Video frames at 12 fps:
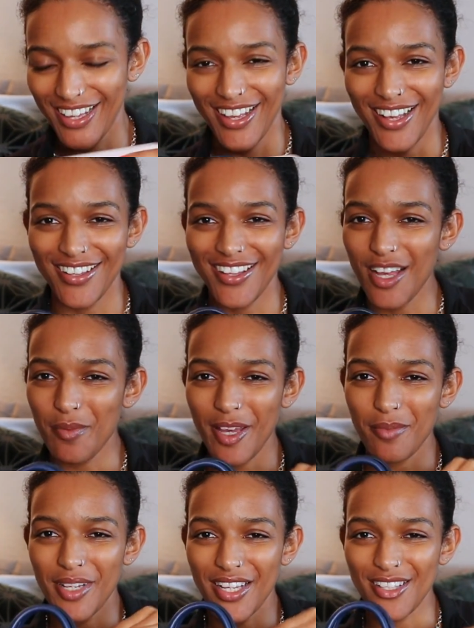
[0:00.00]
And the
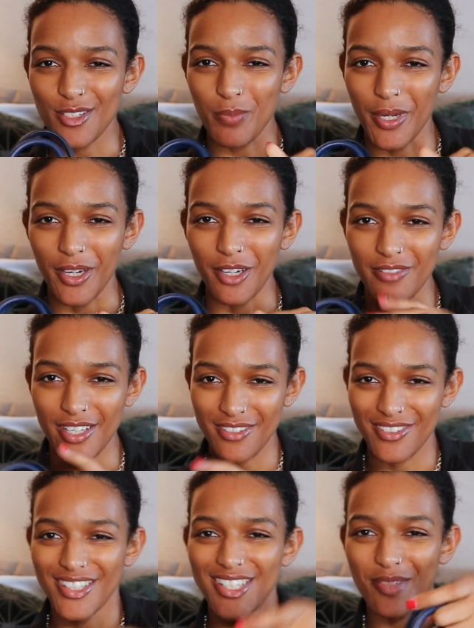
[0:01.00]
iPad mini is perfect
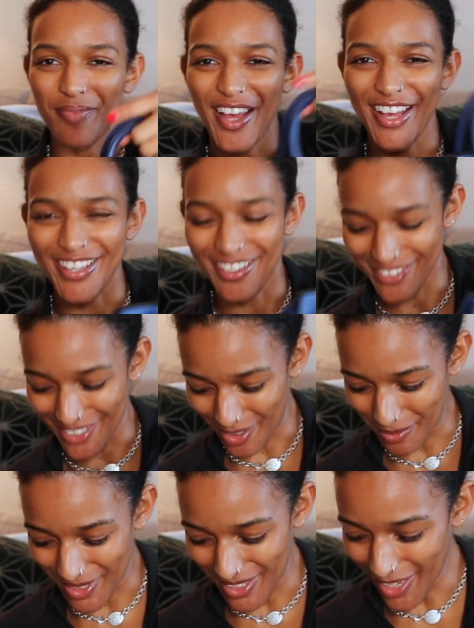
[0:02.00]
for this bag. If you're gonna
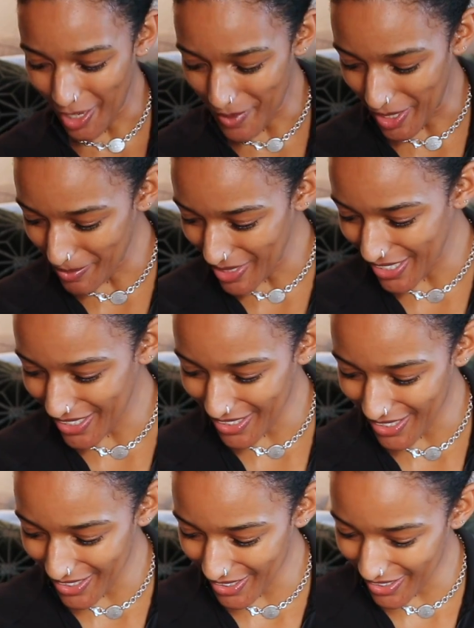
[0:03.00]
put the iPad mini in
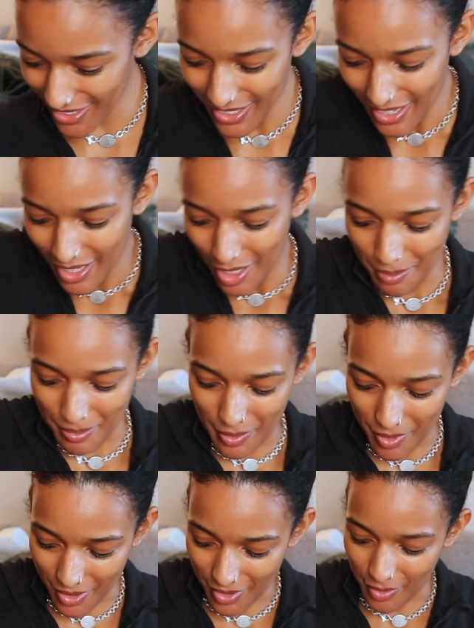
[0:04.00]
here, maybe
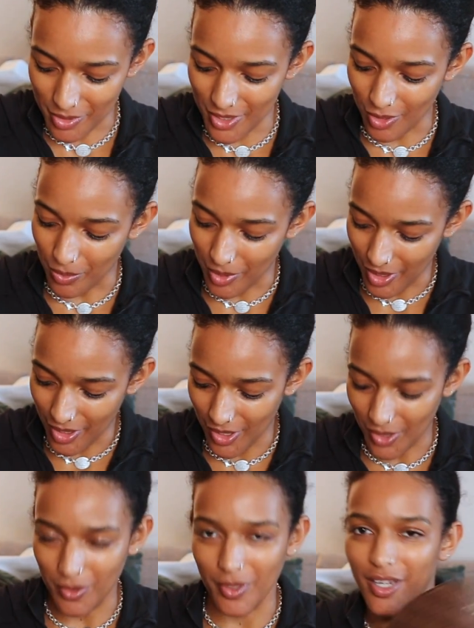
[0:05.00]
you're gonna still put
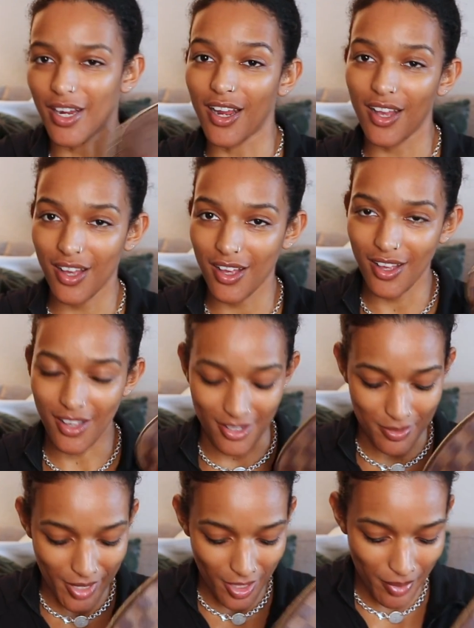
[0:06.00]
your
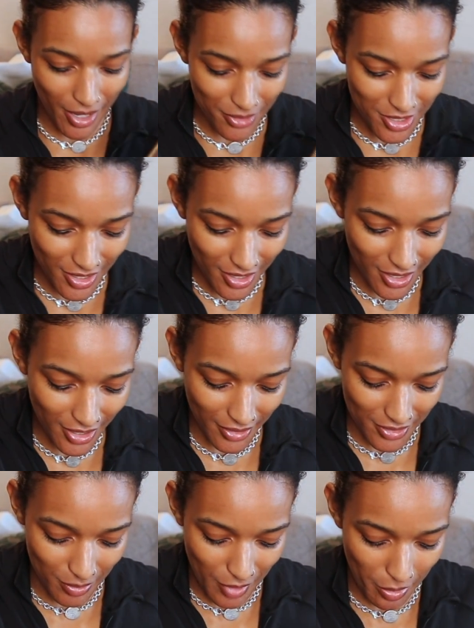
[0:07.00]
cosmetic pouch in here or
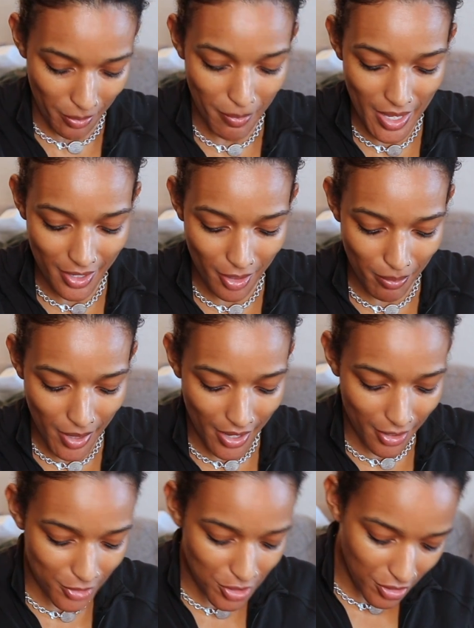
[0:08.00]
some type of makeup
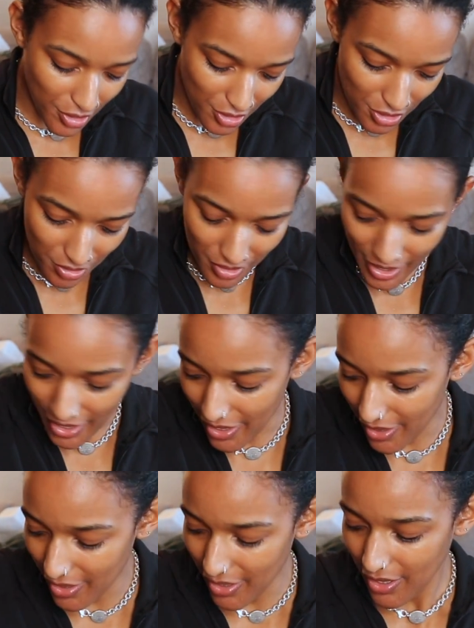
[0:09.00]
pouch, you can do
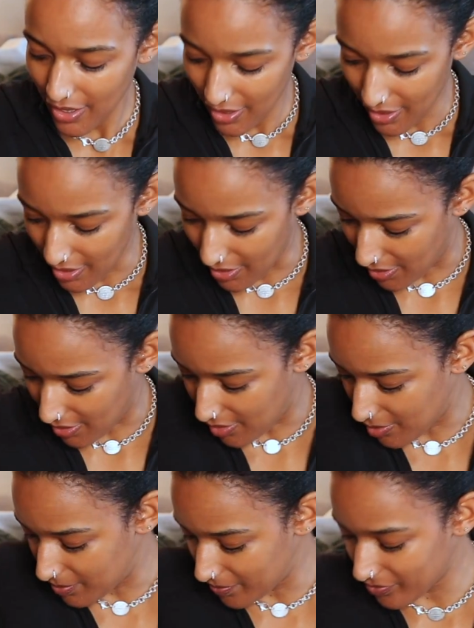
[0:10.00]
that.
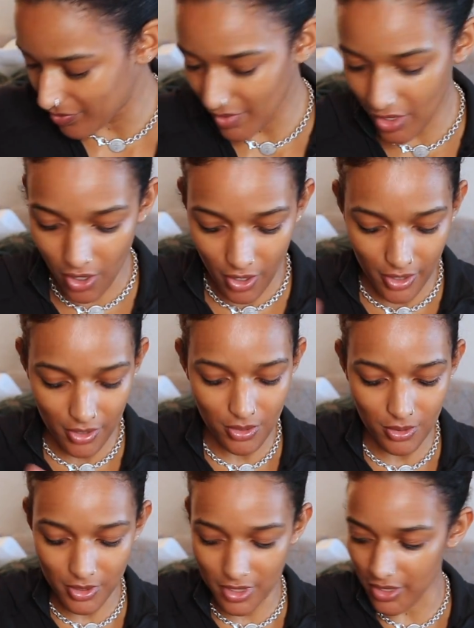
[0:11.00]
Card
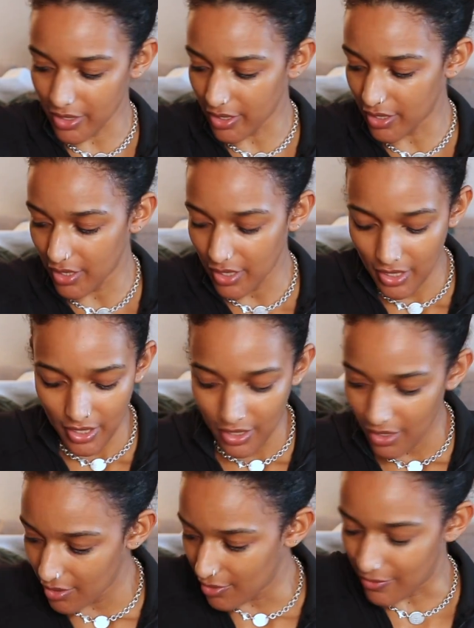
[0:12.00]
holder,
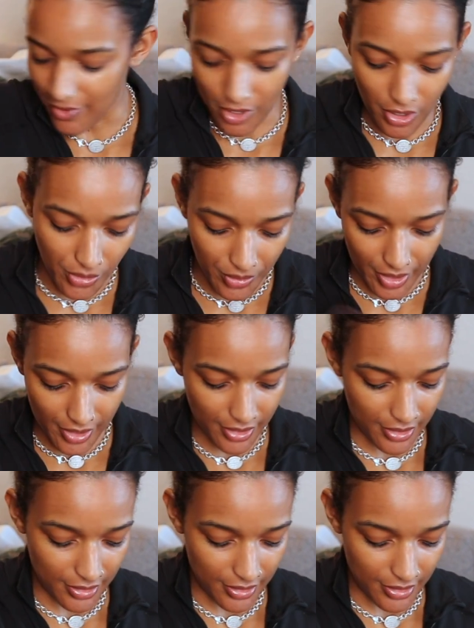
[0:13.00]
phone,